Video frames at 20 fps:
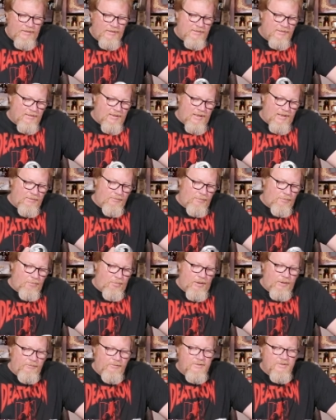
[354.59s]
That's kind of a
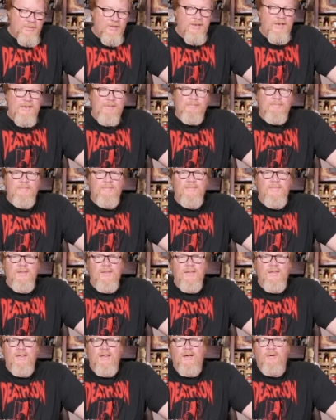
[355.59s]
breakfast theme
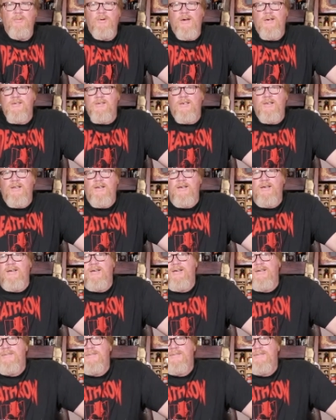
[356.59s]
that we actually like.